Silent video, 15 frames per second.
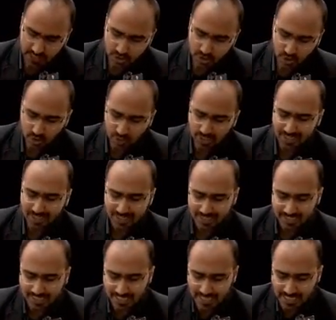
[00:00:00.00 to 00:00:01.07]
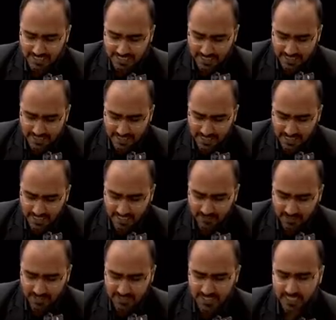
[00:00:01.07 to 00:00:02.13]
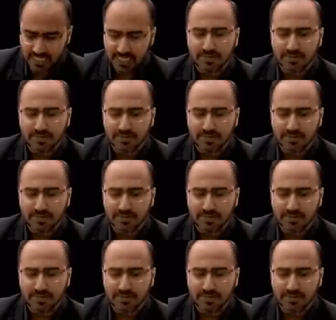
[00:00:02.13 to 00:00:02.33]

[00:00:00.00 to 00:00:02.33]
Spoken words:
So the second device that